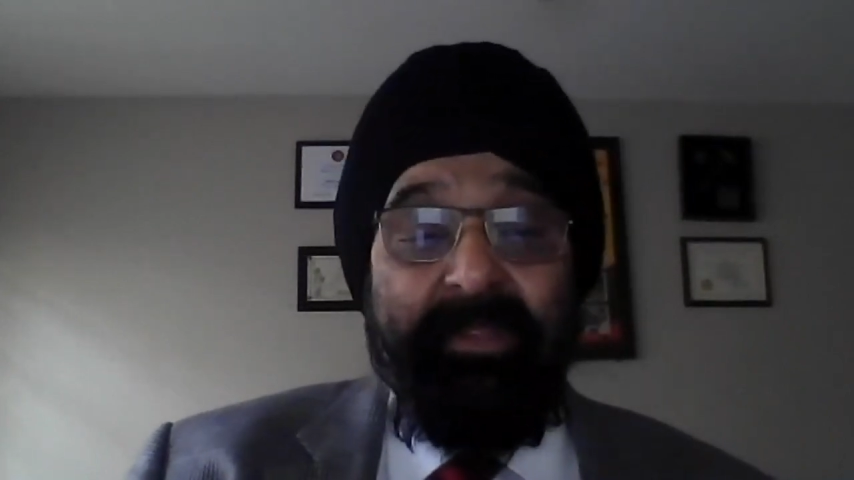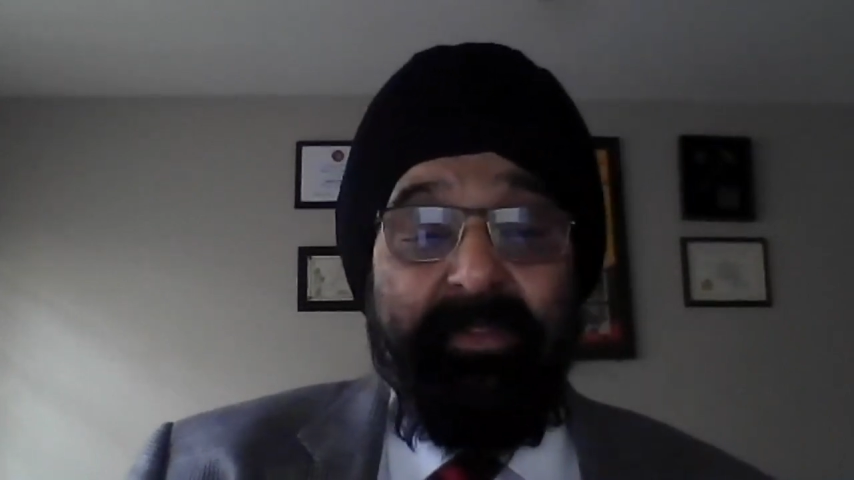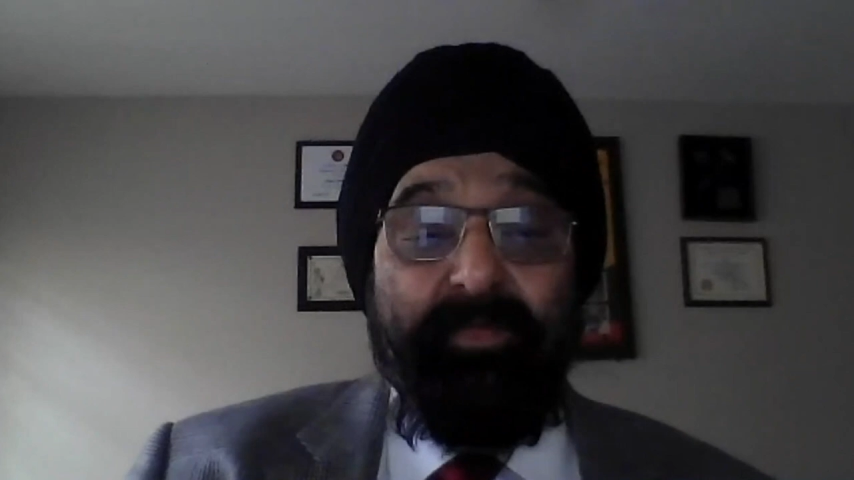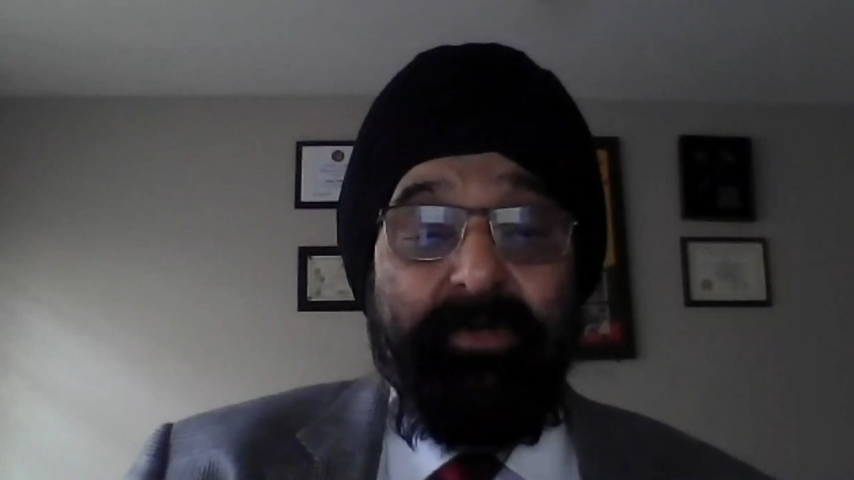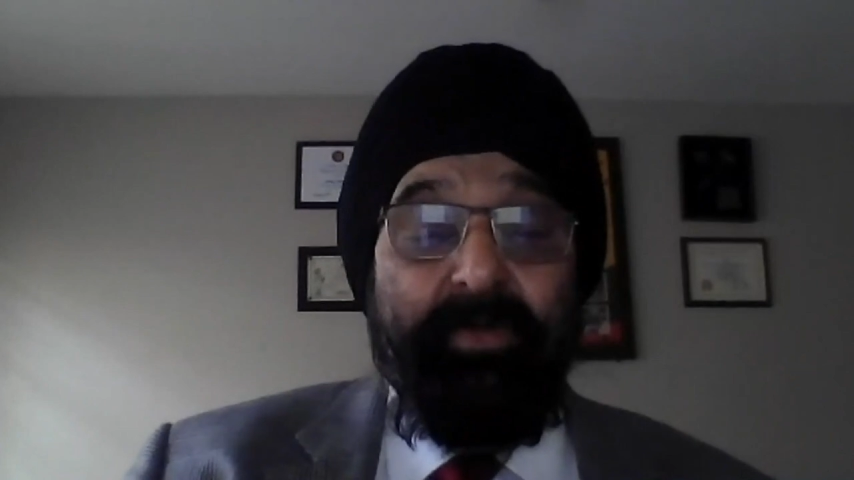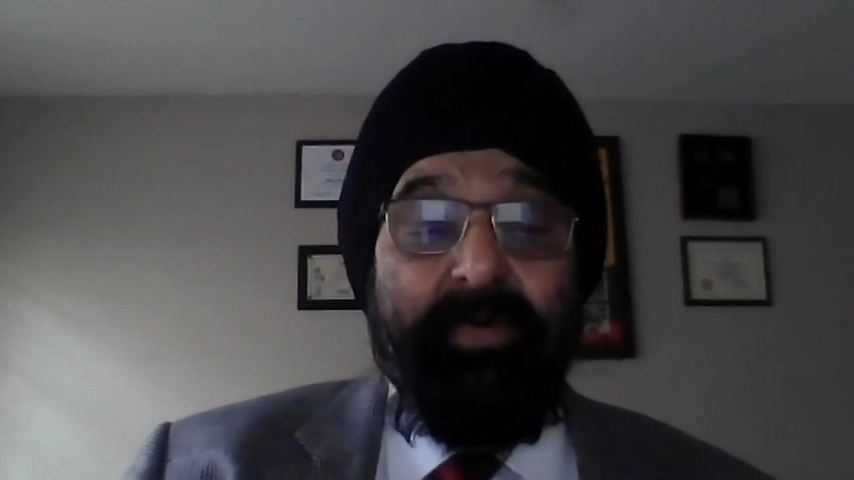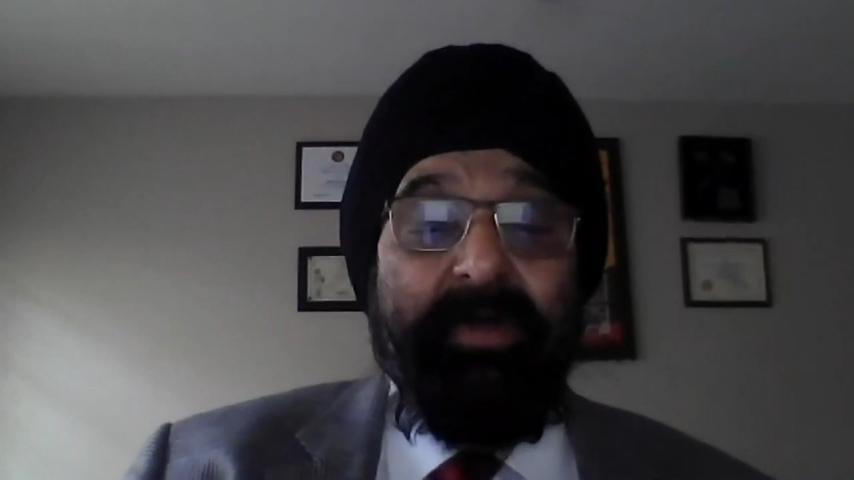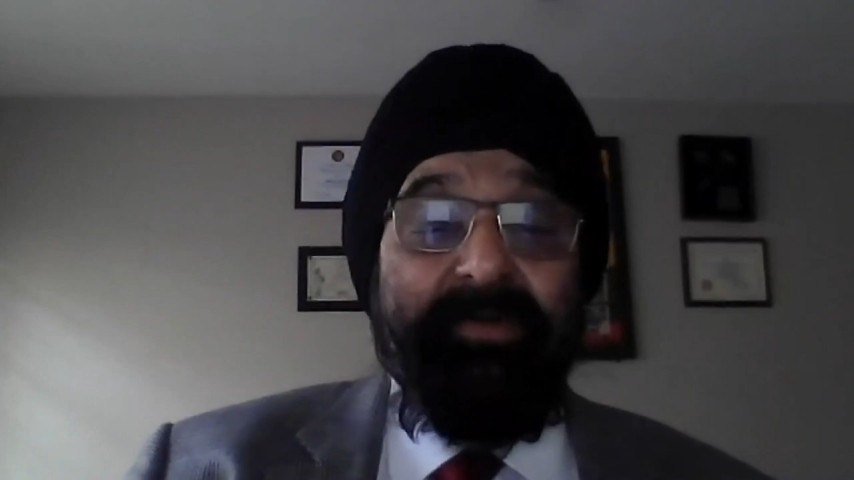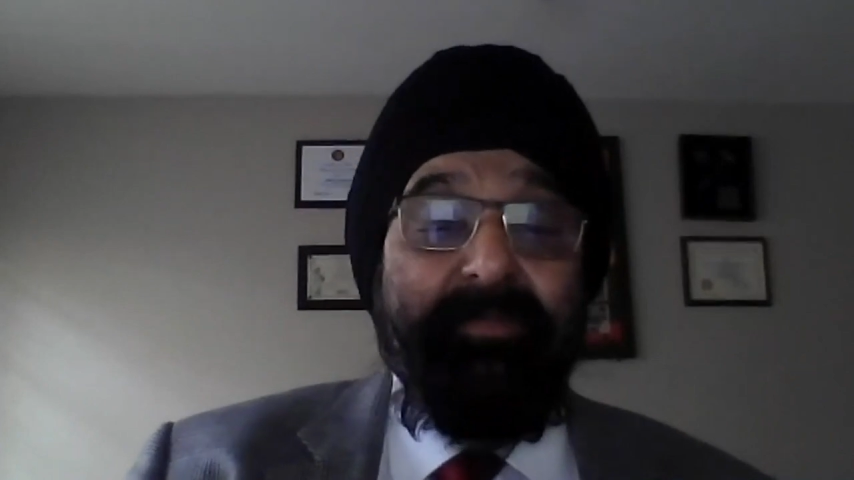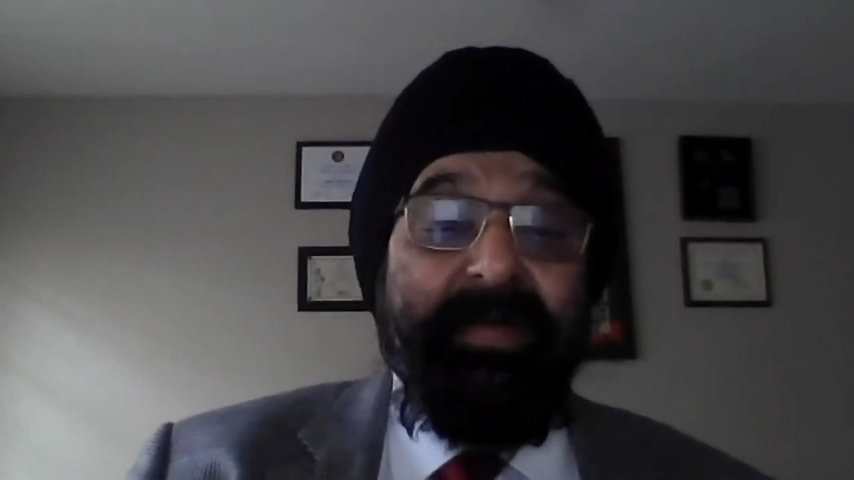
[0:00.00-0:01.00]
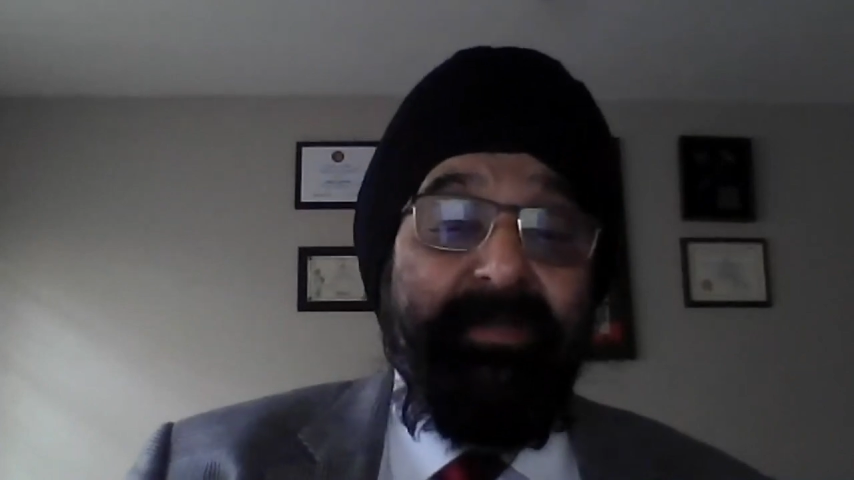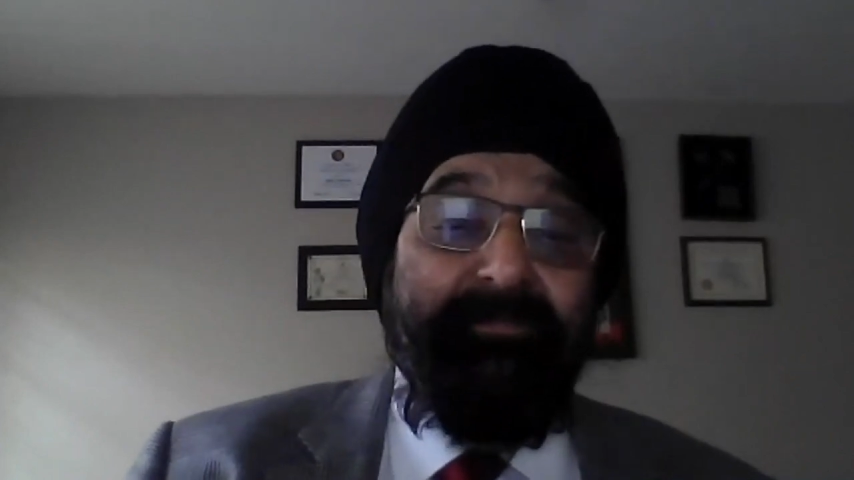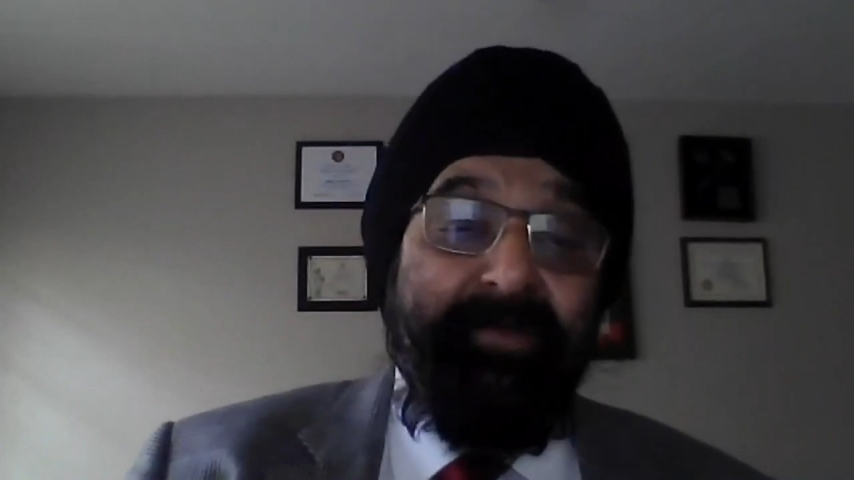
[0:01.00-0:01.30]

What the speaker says: you would go out and buy a